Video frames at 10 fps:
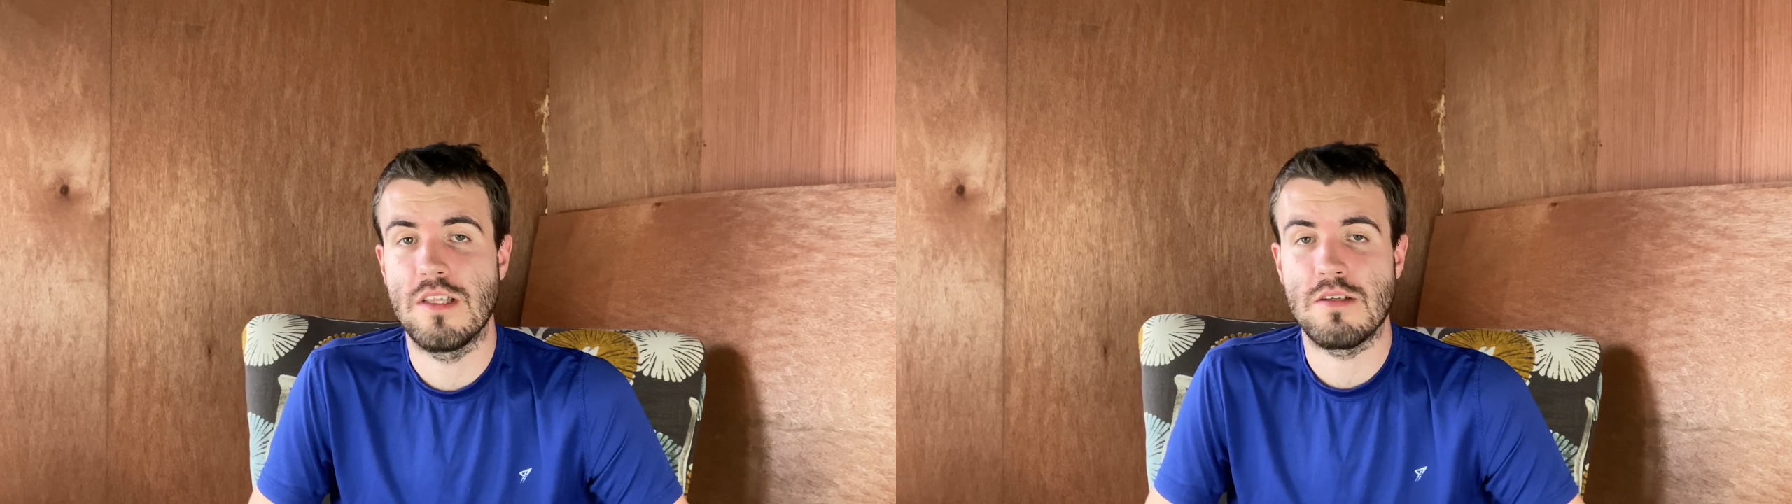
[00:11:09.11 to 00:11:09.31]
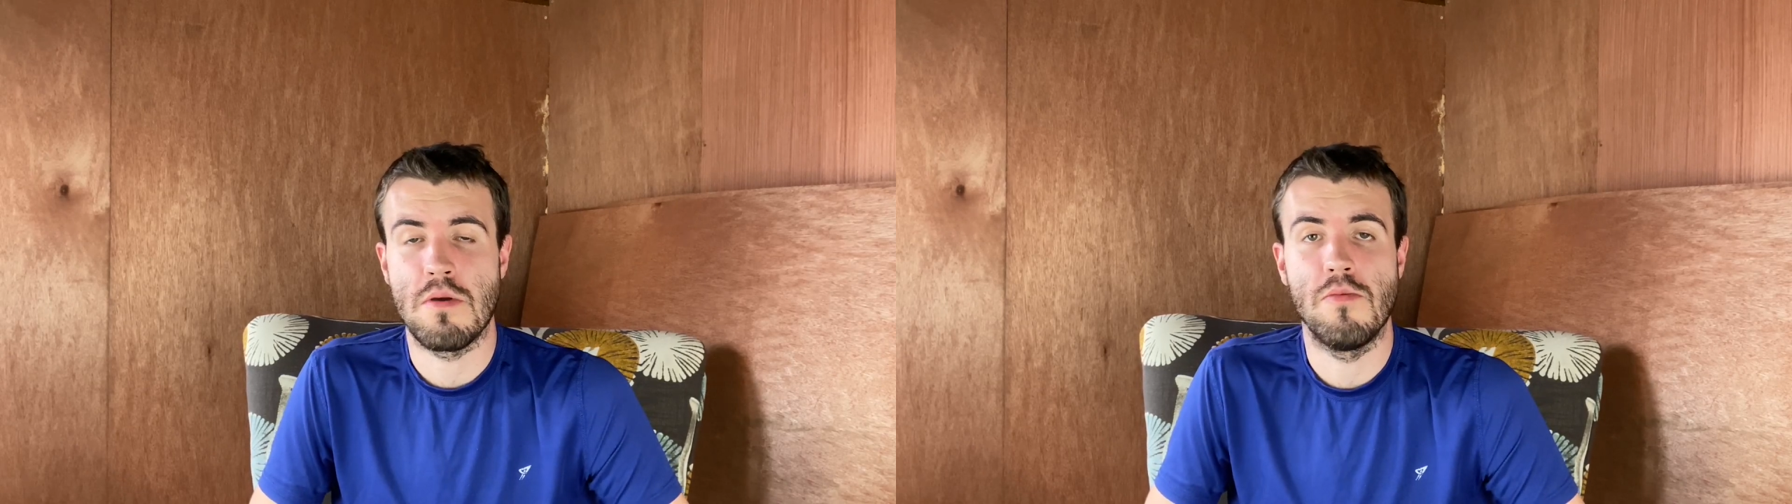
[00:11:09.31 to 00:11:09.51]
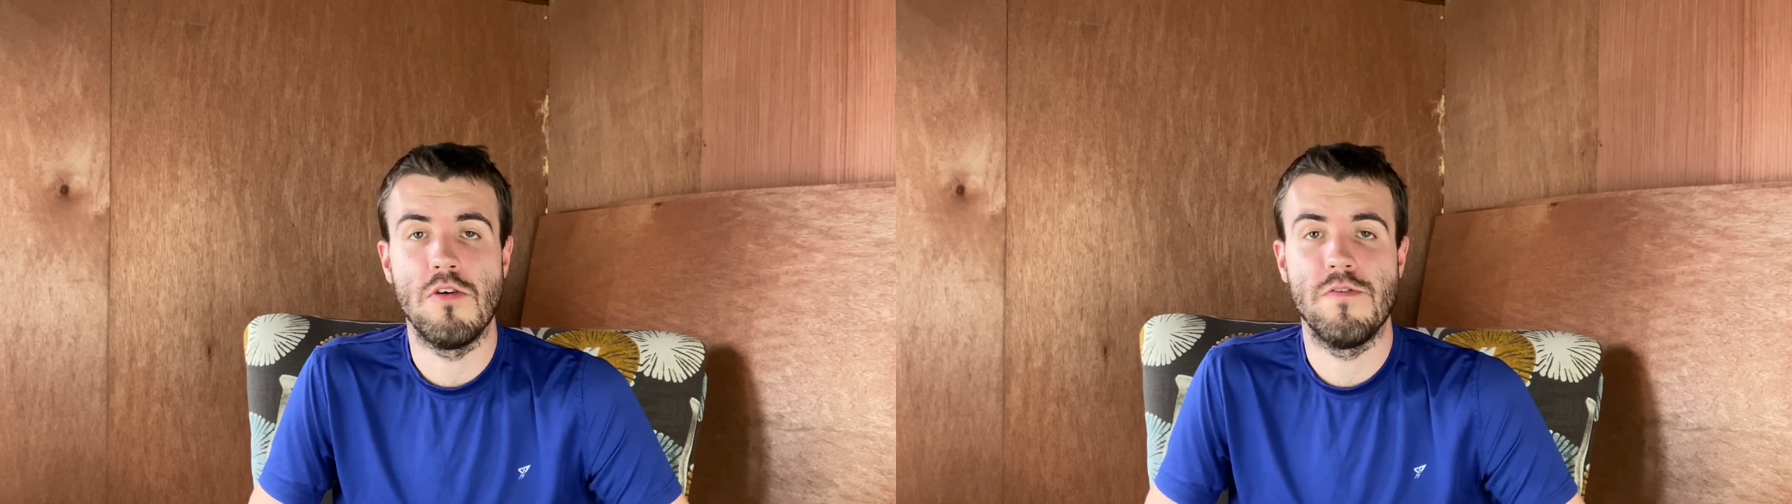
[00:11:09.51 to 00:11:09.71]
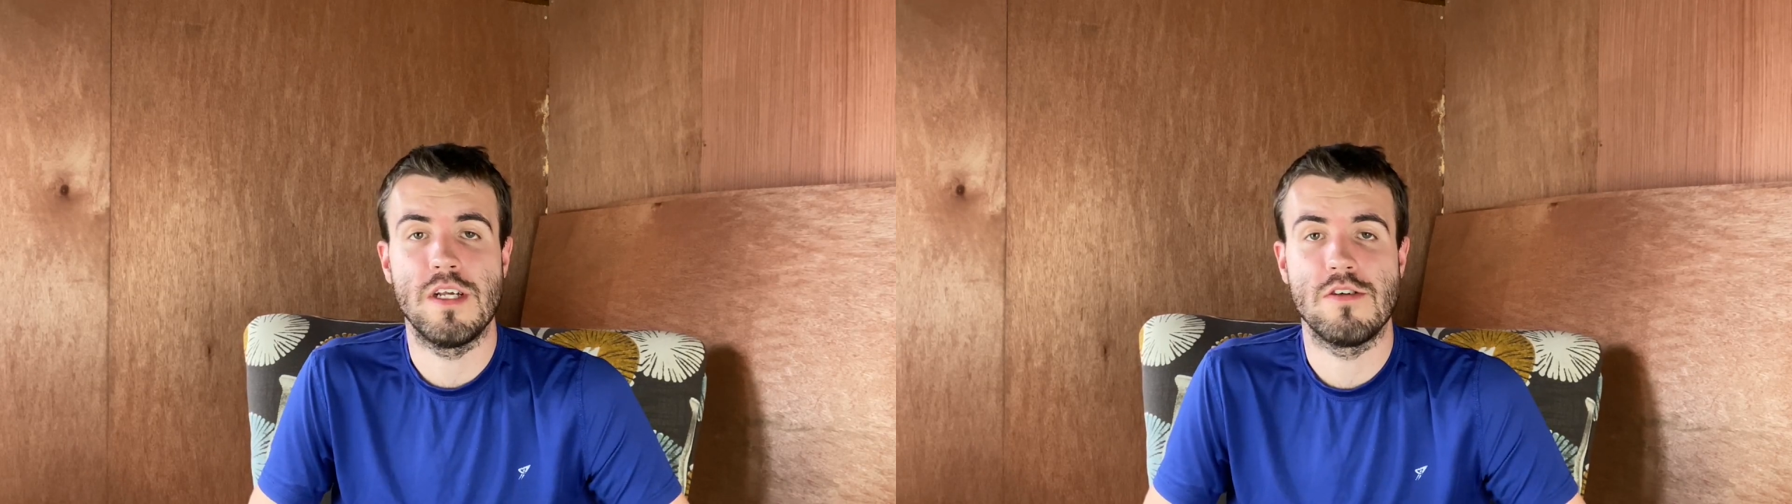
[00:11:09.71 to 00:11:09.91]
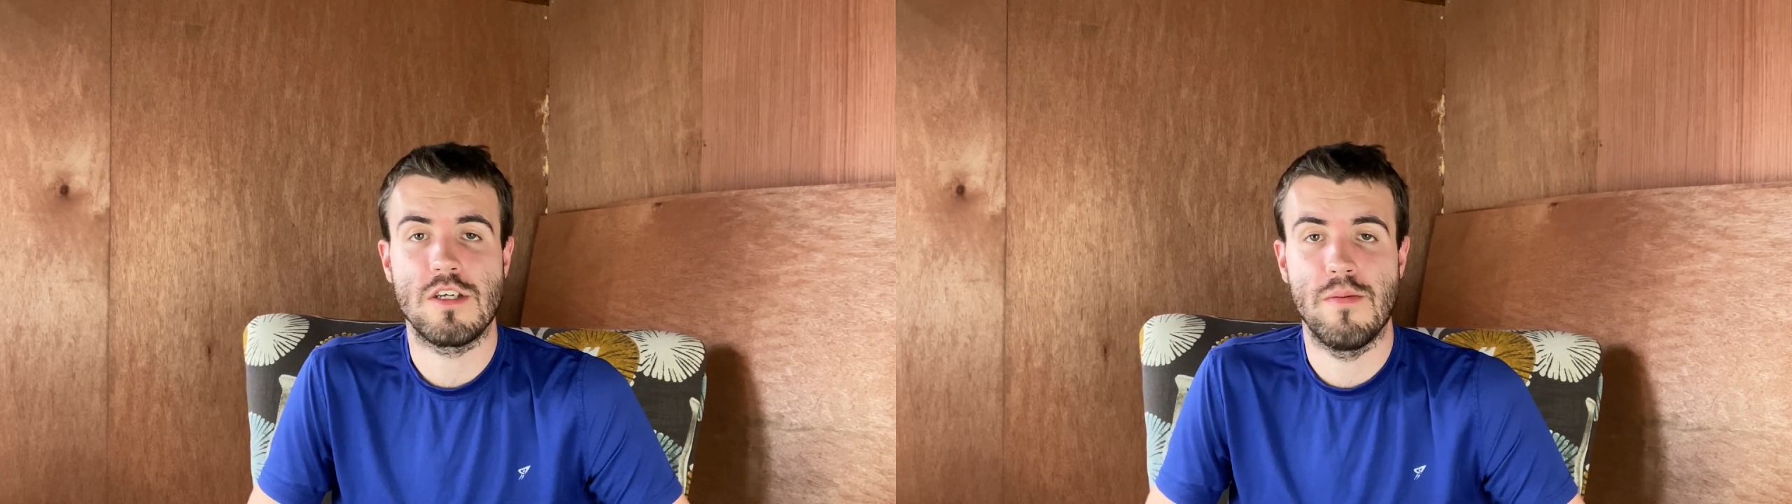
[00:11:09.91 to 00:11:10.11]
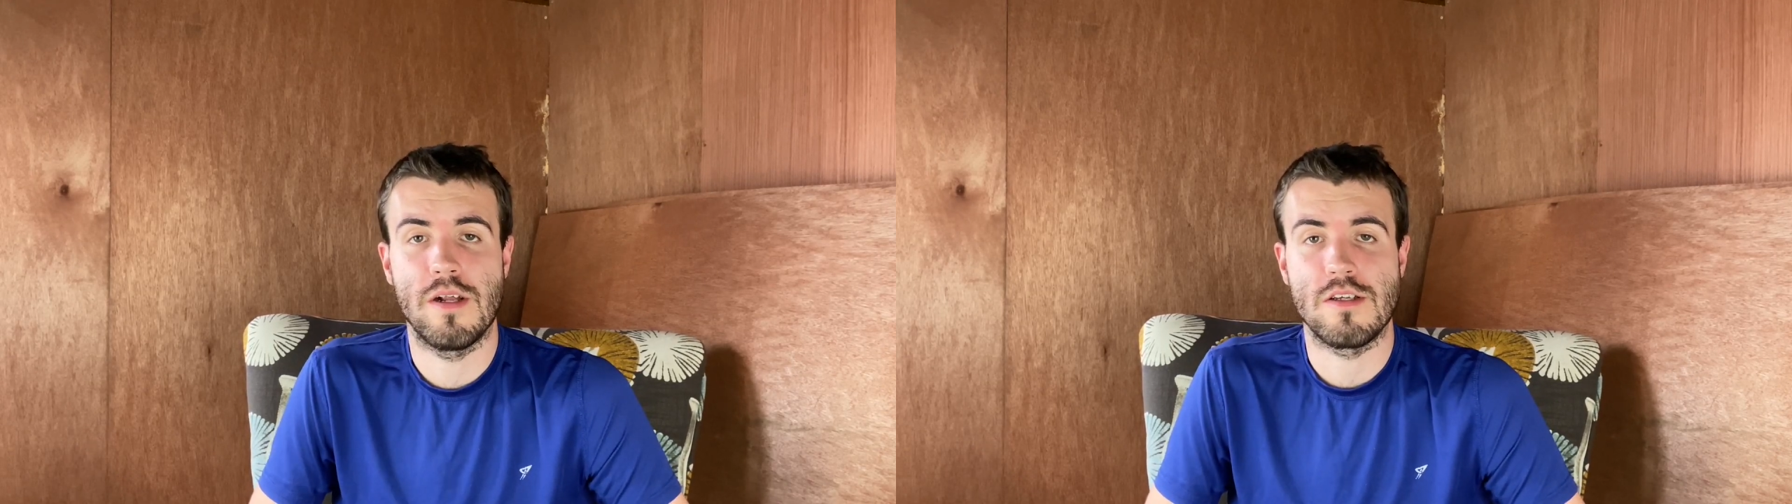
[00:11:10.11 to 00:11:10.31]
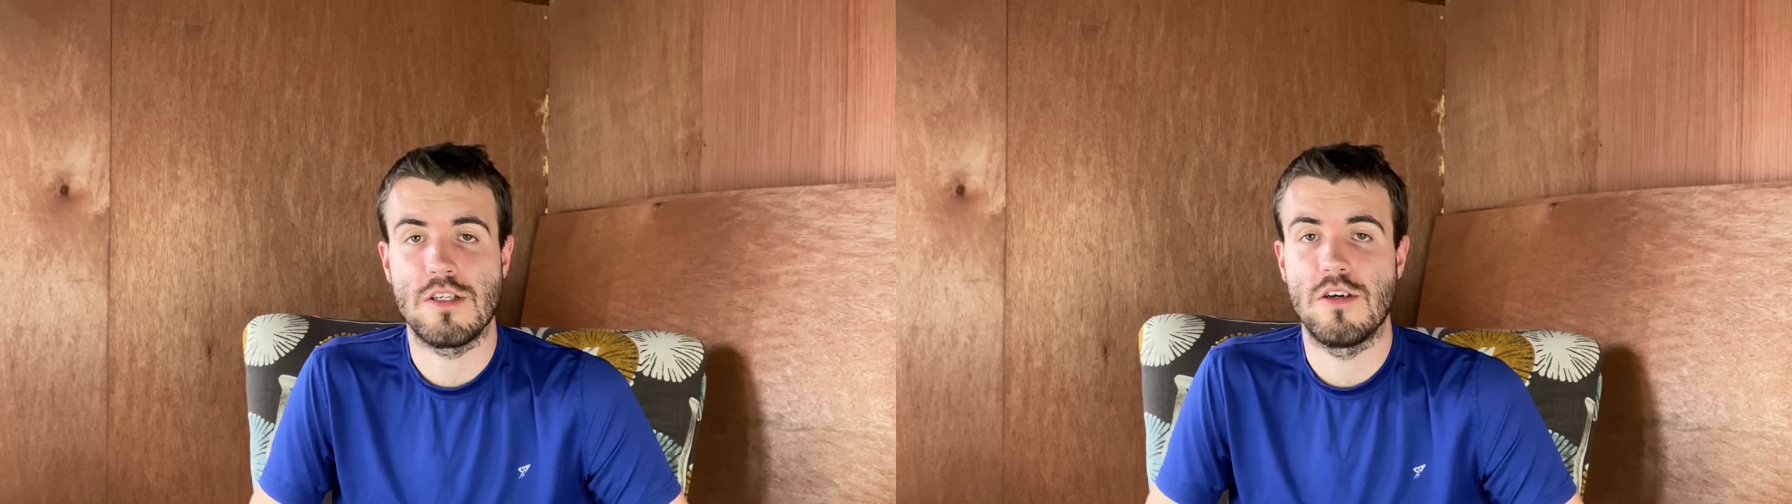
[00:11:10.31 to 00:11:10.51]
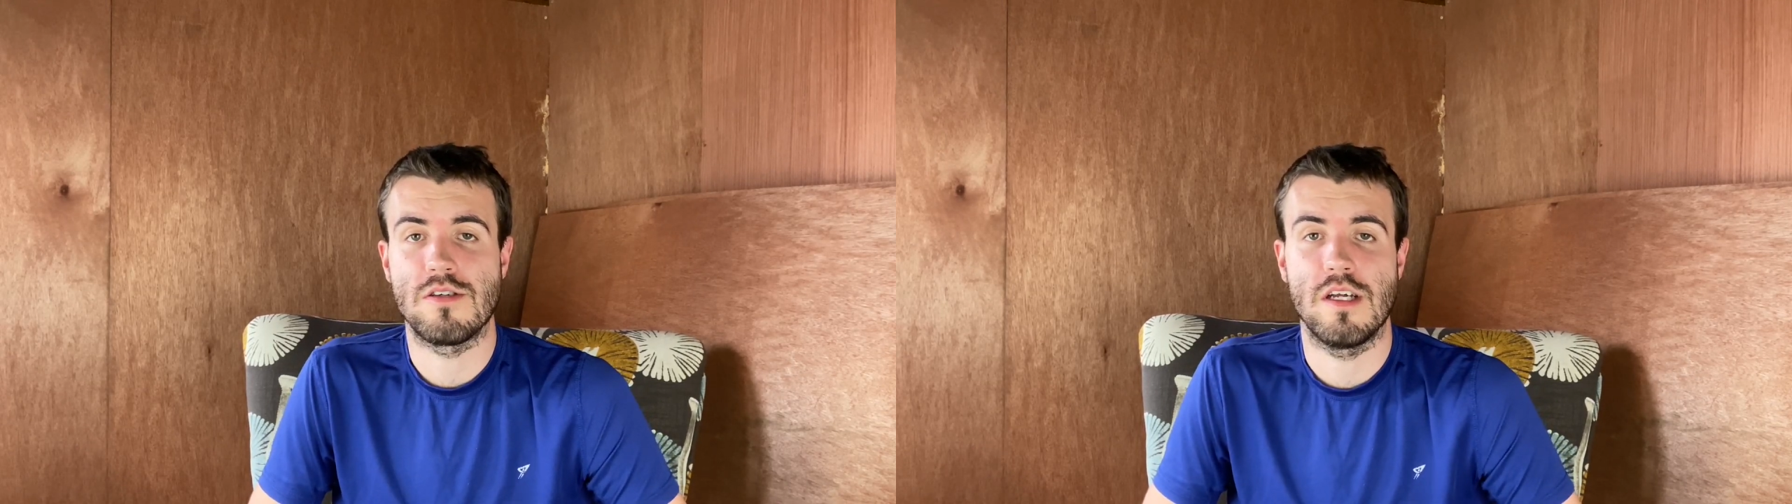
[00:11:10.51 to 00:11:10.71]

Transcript: there's going to be more videos coming out soon because